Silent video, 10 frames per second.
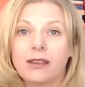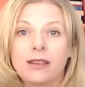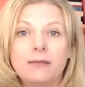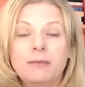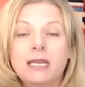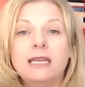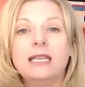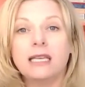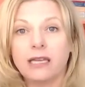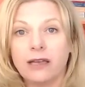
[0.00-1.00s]
the
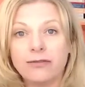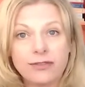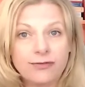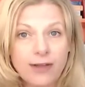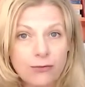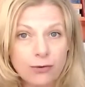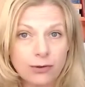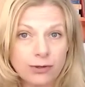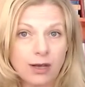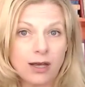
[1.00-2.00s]
meaning of the
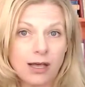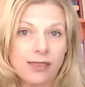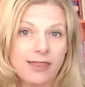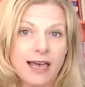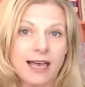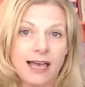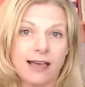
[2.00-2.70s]
federal law that had